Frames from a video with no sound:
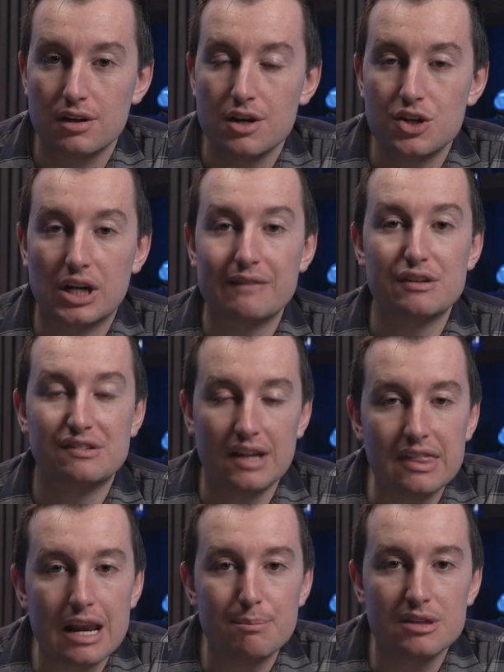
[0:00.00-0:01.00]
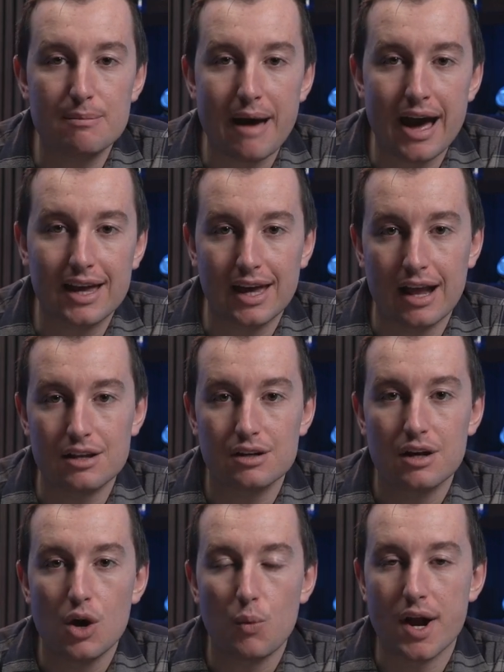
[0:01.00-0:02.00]
You're going to have to set that up in the back end
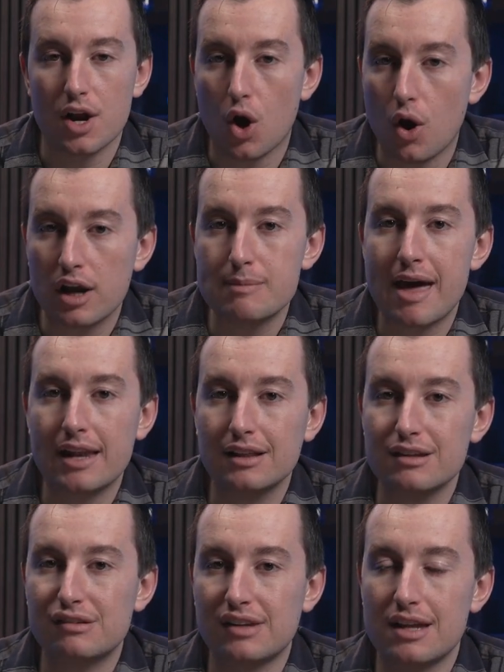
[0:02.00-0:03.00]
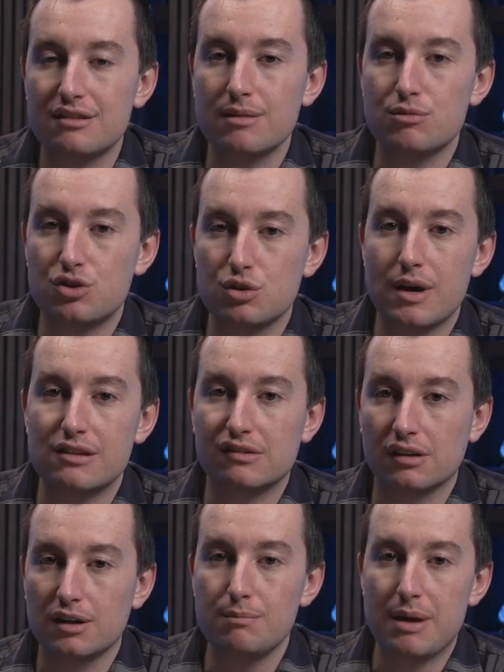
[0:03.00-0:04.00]
where it automatically sends them to a
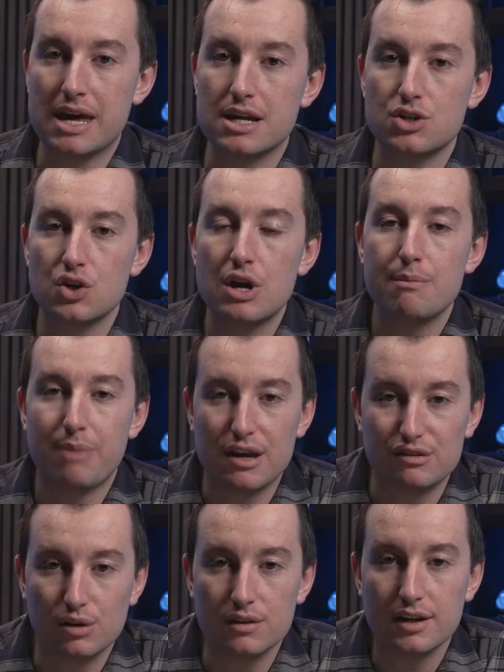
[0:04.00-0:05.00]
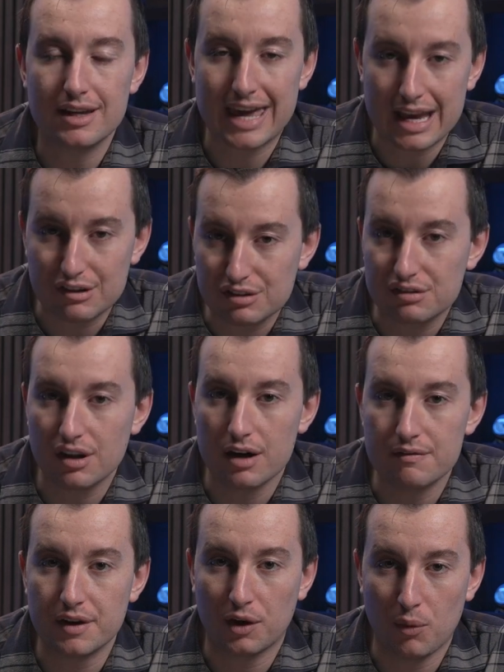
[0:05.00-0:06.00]
certain page based on the answers of
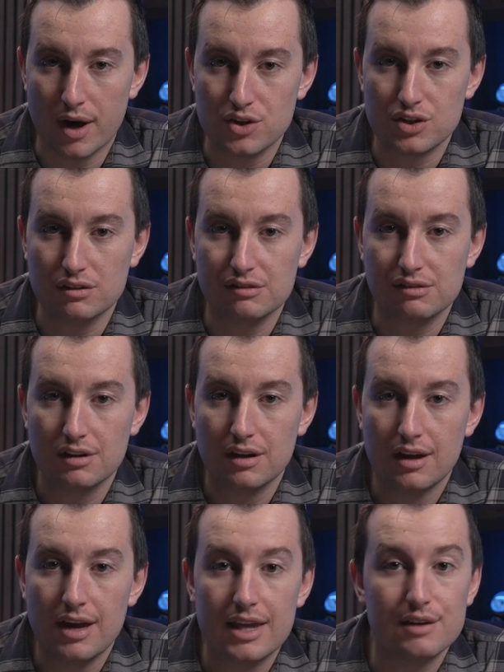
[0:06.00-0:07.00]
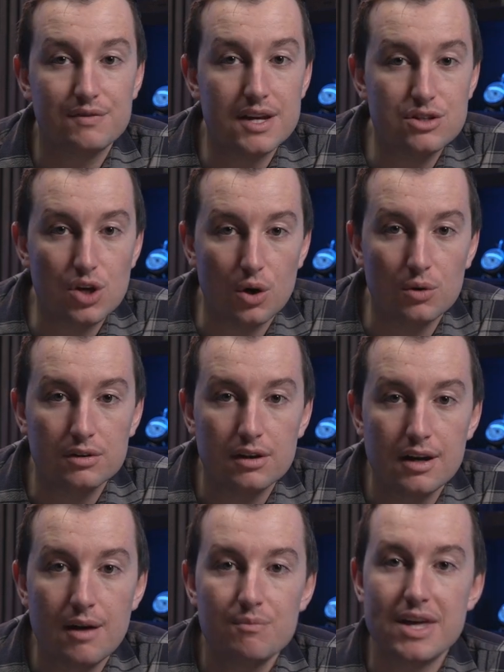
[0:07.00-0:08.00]
their questions. And if they don't,
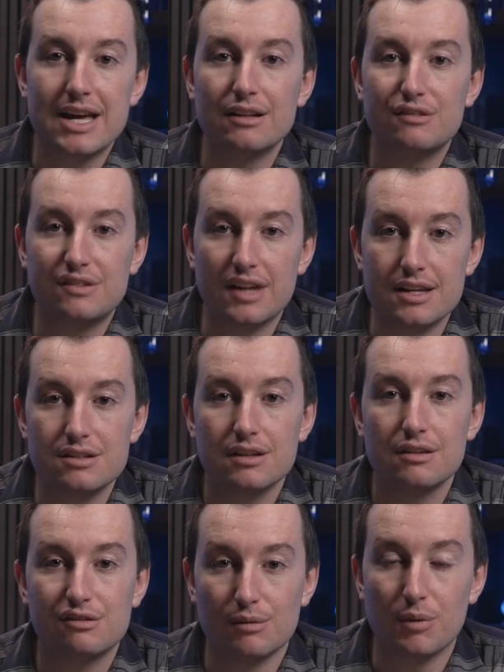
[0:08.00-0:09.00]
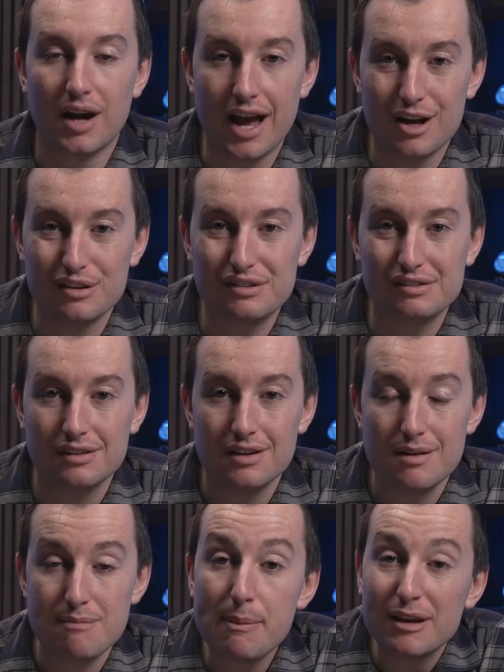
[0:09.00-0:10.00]
they get sent somewhere else.
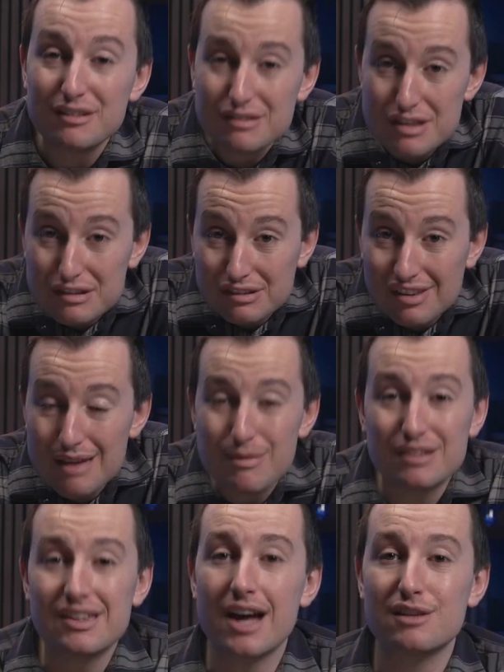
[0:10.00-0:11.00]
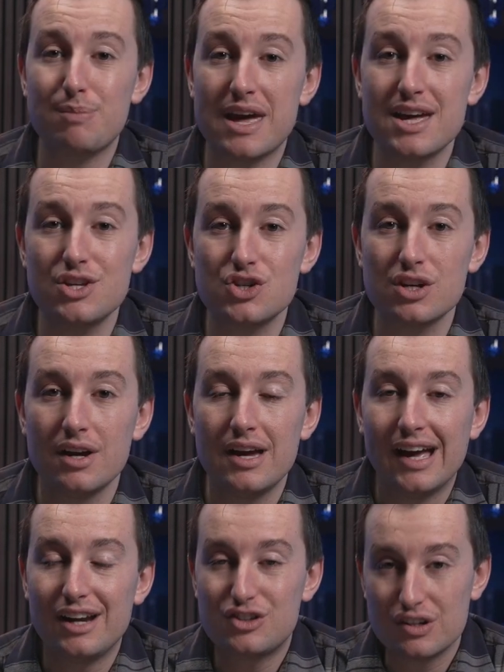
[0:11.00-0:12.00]
Maybe it's the same exact page.
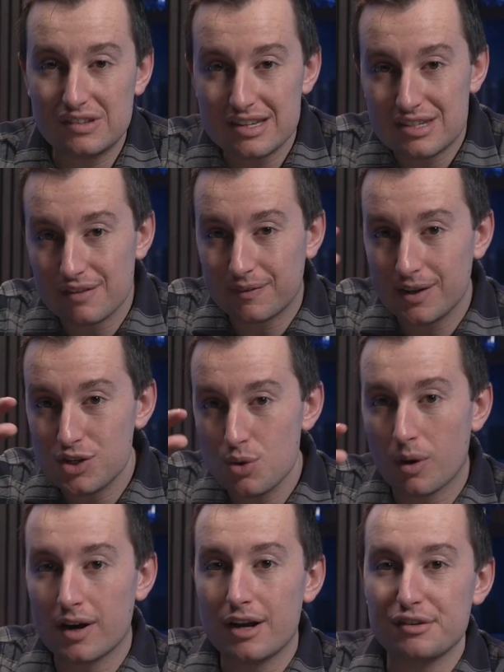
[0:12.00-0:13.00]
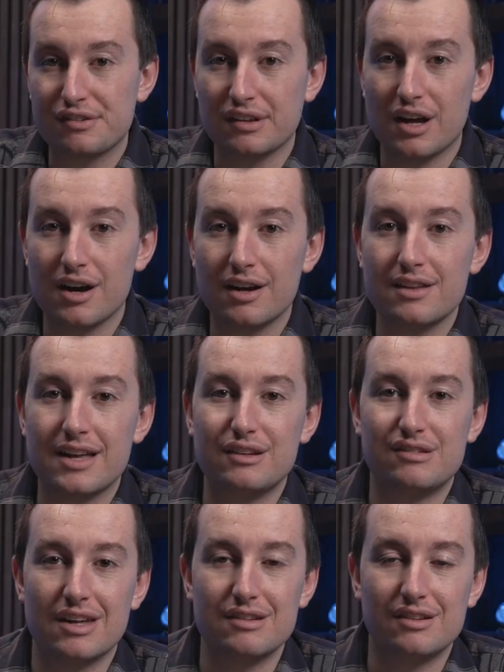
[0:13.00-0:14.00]
It's just a different URL slug that
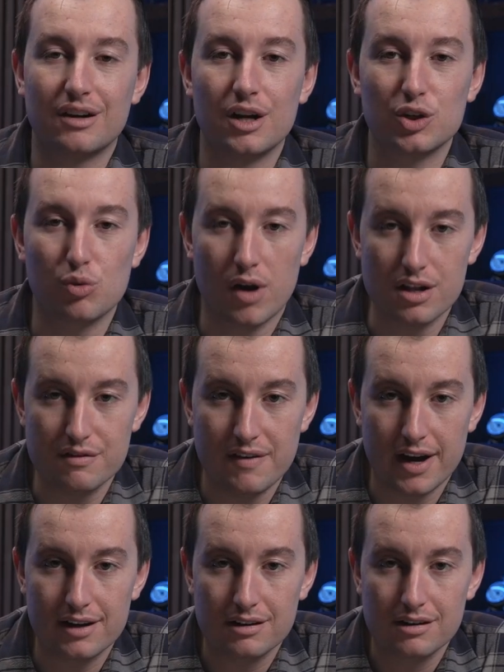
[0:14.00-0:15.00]
says they're unqualified.